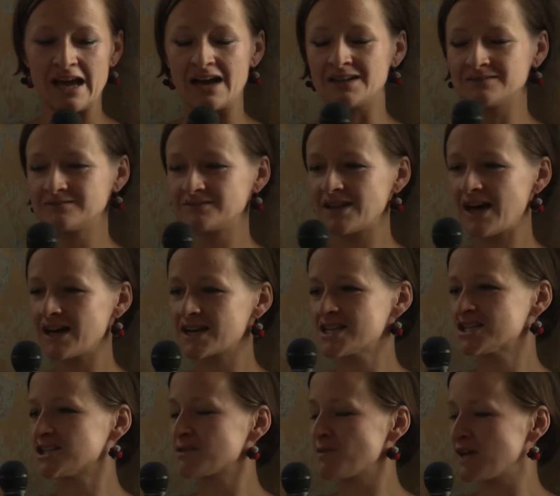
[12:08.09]

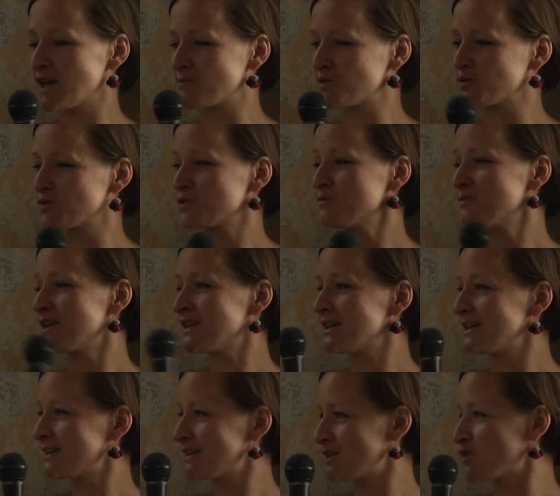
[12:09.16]
araştırma yapıyorum, and
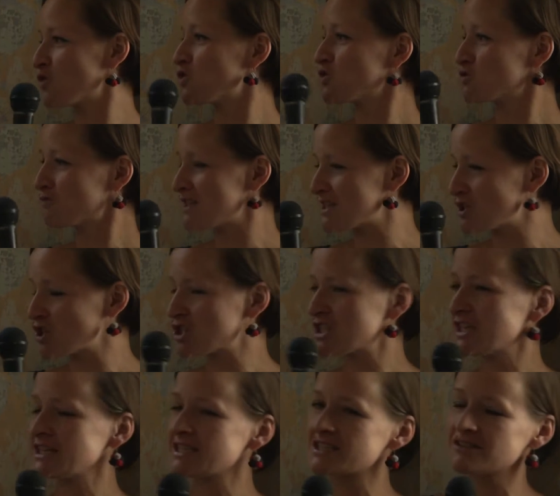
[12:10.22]
then you're
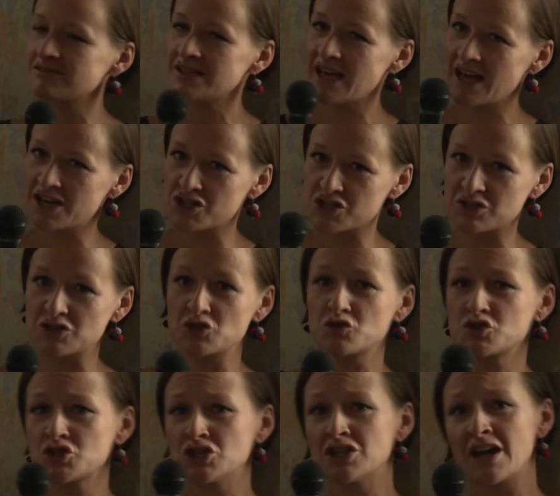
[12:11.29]
researching, so ne araştırıyorsun?